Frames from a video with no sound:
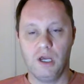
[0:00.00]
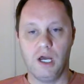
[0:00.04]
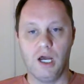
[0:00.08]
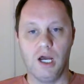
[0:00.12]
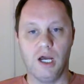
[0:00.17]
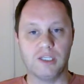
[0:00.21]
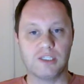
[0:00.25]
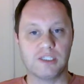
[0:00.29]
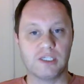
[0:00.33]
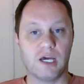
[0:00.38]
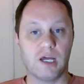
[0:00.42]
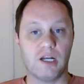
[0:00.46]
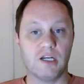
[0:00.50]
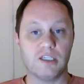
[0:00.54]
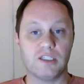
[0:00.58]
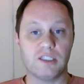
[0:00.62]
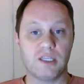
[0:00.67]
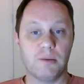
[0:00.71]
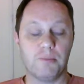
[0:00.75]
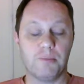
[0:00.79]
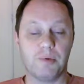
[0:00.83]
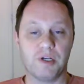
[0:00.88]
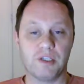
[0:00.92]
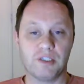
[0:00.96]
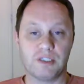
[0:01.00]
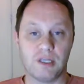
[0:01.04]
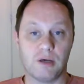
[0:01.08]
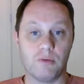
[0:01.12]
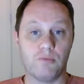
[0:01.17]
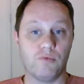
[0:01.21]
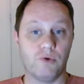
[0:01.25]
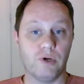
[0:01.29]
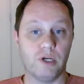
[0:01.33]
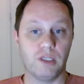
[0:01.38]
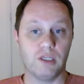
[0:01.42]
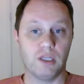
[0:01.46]
It's got a
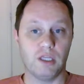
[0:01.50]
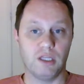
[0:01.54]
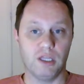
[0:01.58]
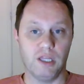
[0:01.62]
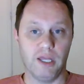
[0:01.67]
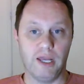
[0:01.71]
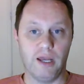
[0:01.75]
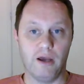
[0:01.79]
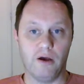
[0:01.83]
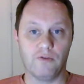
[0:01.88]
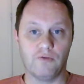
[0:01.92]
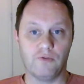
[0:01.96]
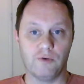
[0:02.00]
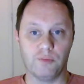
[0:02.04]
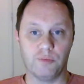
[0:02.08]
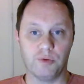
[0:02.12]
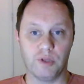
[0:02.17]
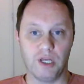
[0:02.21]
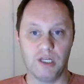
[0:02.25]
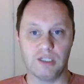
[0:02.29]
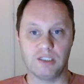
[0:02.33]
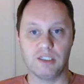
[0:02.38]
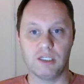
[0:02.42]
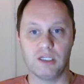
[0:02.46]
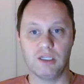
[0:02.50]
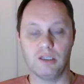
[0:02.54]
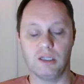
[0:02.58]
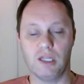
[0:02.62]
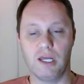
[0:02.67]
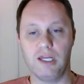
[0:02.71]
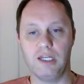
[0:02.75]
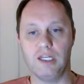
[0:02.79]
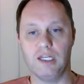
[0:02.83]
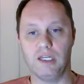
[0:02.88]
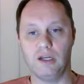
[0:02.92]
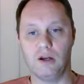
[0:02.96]
step-by-step weekly layout for planting,
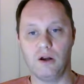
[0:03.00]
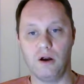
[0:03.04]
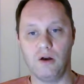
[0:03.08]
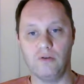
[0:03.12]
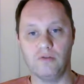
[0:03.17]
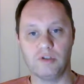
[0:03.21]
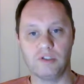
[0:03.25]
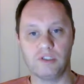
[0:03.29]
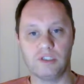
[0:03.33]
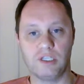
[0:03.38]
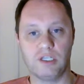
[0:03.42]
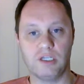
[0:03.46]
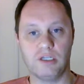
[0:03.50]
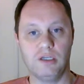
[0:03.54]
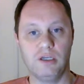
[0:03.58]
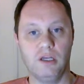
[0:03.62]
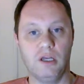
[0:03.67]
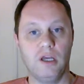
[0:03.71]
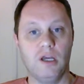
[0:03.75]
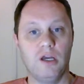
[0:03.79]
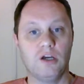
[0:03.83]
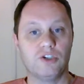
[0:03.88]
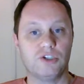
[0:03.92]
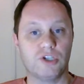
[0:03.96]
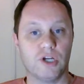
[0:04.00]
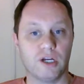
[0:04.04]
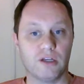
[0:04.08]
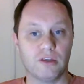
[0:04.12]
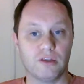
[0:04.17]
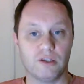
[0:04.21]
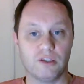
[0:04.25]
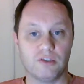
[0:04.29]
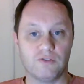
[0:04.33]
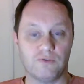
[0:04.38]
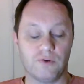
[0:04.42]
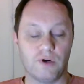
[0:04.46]
lighting, and harvesting,
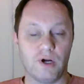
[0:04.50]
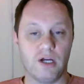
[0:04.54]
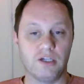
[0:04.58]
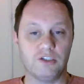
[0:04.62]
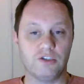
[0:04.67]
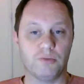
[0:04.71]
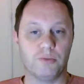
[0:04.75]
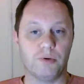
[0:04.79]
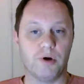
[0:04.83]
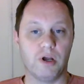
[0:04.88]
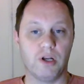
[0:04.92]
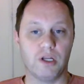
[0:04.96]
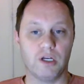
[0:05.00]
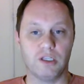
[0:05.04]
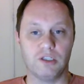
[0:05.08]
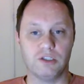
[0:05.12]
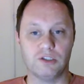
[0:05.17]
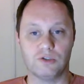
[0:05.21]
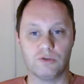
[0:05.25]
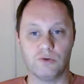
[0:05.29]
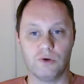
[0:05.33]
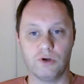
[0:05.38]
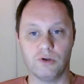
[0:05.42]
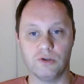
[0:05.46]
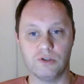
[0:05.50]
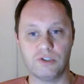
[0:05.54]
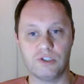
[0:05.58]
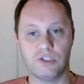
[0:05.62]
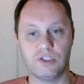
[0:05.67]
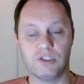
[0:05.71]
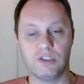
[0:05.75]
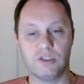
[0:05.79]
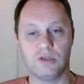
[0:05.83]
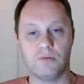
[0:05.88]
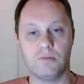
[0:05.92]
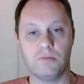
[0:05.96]
checklist for hydroponic and soil
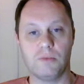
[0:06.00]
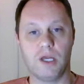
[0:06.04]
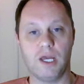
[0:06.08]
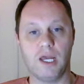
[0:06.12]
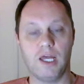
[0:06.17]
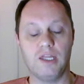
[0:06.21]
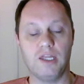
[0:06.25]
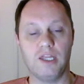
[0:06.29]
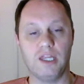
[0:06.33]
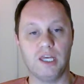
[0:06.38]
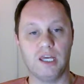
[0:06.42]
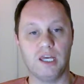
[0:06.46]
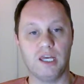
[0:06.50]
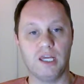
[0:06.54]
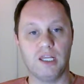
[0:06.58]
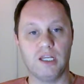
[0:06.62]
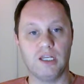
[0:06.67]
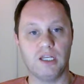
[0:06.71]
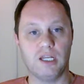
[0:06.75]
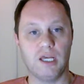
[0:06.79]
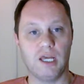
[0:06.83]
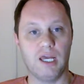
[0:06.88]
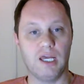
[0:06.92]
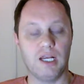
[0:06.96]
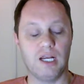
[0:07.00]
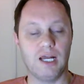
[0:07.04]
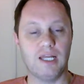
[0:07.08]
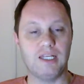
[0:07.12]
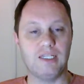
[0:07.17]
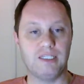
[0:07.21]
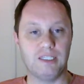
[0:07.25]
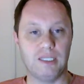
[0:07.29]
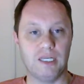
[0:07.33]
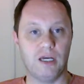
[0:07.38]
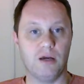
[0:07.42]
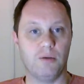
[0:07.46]
system, and then an
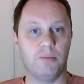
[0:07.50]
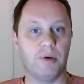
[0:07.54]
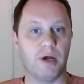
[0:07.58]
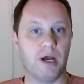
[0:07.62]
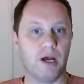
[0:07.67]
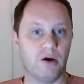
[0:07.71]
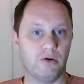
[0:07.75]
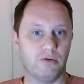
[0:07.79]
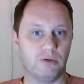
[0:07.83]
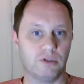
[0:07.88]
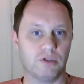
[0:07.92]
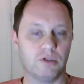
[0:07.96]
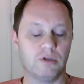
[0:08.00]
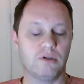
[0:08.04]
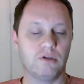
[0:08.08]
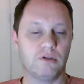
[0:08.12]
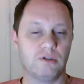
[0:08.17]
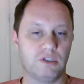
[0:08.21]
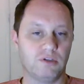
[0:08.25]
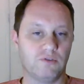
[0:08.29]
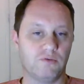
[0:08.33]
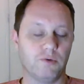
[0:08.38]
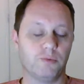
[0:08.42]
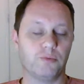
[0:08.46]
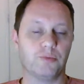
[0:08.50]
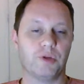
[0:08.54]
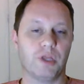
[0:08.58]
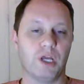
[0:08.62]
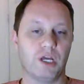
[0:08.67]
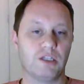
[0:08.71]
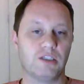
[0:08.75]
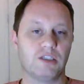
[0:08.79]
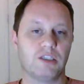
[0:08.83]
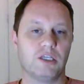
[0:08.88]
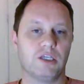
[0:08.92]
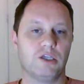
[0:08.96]
idea about different
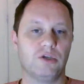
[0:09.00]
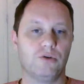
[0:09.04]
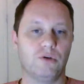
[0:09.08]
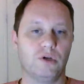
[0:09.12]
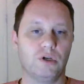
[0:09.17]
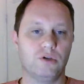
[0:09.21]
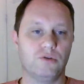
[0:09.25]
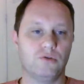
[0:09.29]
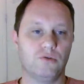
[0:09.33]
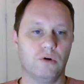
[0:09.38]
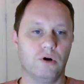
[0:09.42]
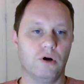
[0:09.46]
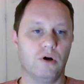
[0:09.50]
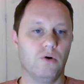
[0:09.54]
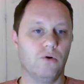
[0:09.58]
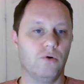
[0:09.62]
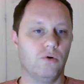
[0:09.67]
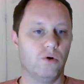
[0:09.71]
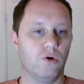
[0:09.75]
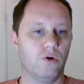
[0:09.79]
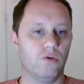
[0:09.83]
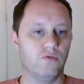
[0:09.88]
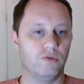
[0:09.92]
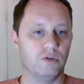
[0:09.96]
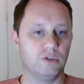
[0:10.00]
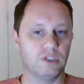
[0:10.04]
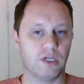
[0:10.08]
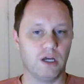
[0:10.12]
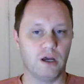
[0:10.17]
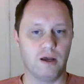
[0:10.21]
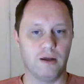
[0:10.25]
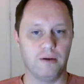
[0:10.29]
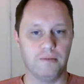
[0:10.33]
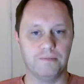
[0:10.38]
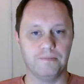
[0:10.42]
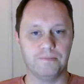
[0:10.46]
plants that you can grow over
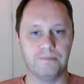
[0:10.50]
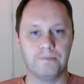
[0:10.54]
time.